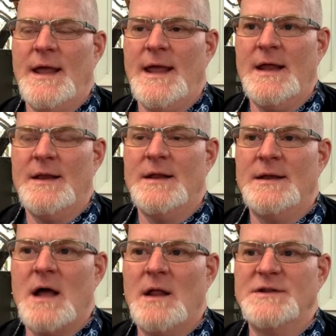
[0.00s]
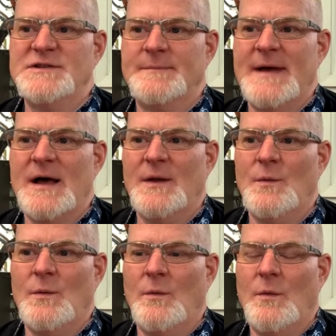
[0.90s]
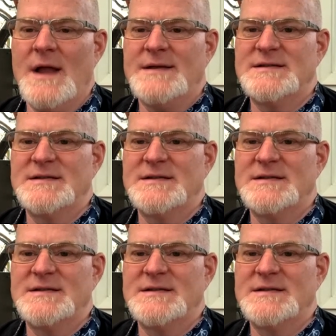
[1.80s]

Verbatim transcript: and the knowledge about what